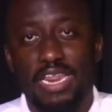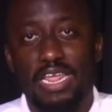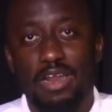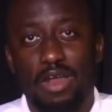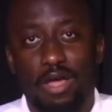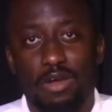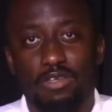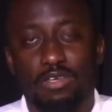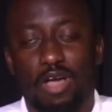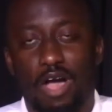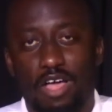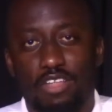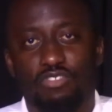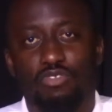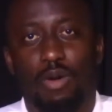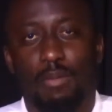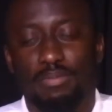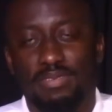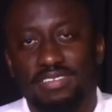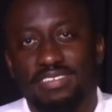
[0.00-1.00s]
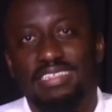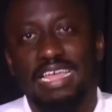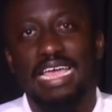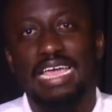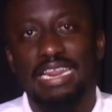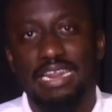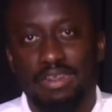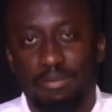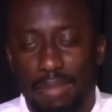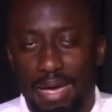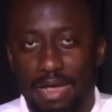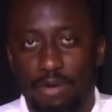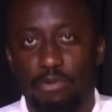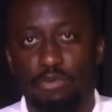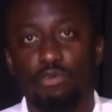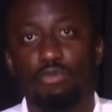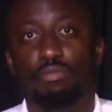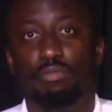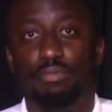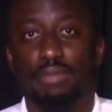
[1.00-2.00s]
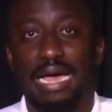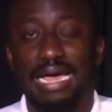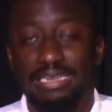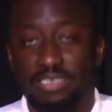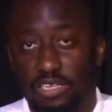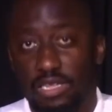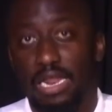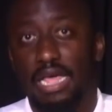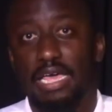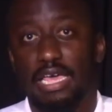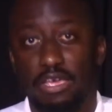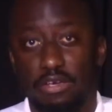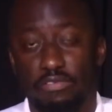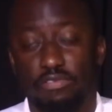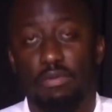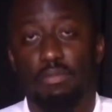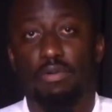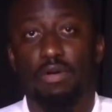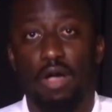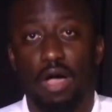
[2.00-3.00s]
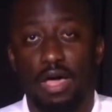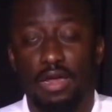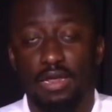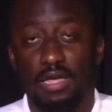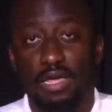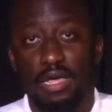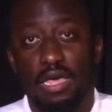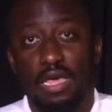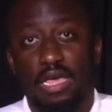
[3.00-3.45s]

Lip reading: on God, so I'm staying in my room until I hear from God.